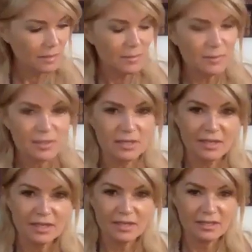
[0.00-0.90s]
maybe it was the
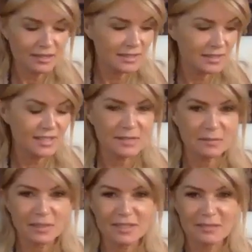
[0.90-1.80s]
honey. It did
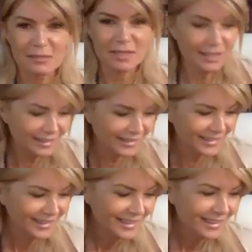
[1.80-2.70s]
something to me.
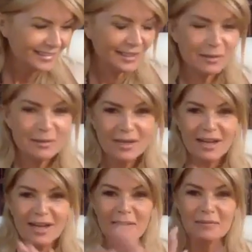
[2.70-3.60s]
So
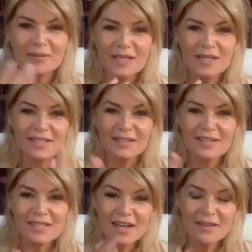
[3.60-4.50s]
let's
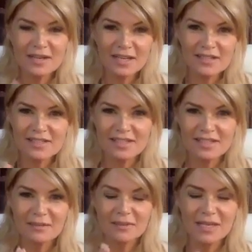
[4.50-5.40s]
have a next,
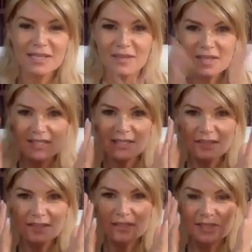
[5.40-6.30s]
let's
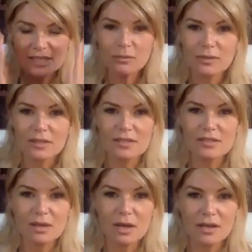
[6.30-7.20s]
sit with this
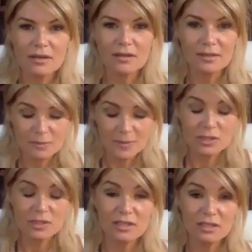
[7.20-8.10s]
thought,
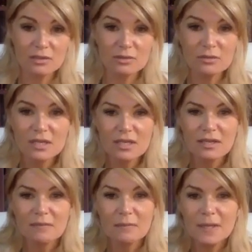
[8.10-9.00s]
especially you.
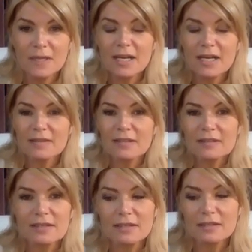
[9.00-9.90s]
But I
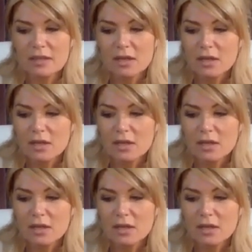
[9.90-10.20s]
think that